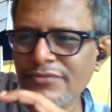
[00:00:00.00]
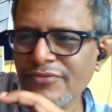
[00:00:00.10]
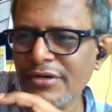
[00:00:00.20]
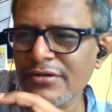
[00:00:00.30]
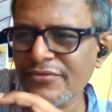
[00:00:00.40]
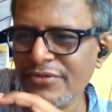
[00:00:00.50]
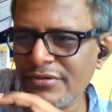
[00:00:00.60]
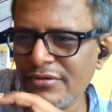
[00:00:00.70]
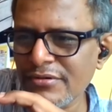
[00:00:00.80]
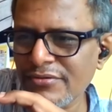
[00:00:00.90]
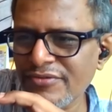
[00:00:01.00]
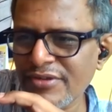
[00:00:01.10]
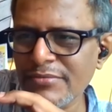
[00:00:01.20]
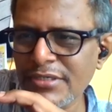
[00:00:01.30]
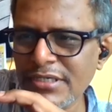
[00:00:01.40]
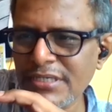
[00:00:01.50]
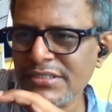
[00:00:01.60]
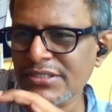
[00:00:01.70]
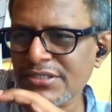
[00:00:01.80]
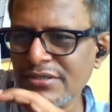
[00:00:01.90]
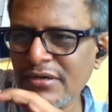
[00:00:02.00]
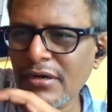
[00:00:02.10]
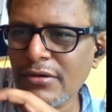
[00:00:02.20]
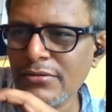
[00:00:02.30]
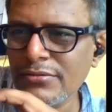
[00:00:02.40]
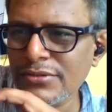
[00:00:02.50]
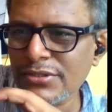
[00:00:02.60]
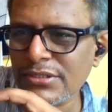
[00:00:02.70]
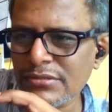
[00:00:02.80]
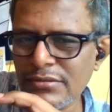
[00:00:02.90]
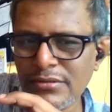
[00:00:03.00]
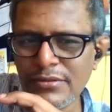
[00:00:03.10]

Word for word: front of your family ancestral house or